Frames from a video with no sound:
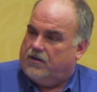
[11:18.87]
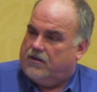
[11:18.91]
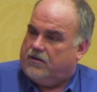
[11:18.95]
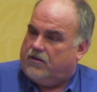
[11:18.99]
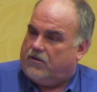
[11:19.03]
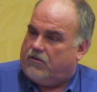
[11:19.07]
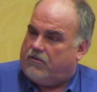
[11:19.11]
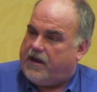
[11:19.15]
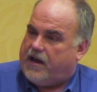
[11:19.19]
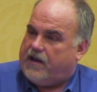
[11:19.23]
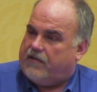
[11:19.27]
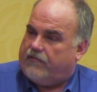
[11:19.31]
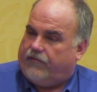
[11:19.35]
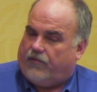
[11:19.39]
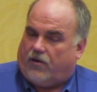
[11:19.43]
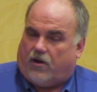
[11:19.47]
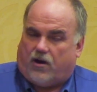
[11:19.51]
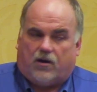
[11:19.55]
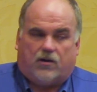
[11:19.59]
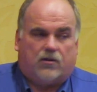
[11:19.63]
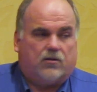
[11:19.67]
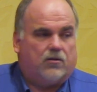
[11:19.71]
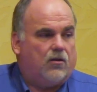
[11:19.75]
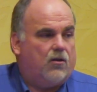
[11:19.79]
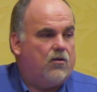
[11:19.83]

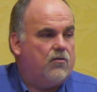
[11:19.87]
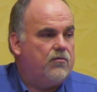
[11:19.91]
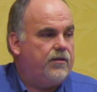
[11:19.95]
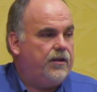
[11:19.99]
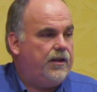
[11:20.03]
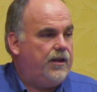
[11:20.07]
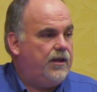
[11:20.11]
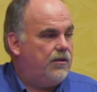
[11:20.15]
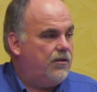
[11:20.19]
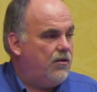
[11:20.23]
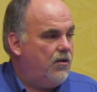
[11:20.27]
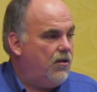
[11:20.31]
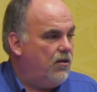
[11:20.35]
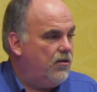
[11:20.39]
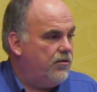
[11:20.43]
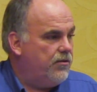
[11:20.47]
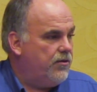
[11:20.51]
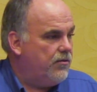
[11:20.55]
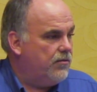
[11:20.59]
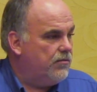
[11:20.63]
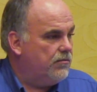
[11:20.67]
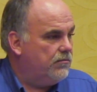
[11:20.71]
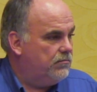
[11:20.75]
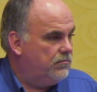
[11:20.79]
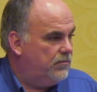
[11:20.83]
FR clothing and all
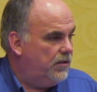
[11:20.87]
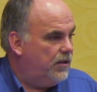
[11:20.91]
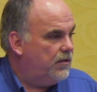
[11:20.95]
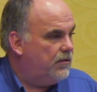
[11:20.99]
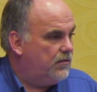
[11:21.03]
your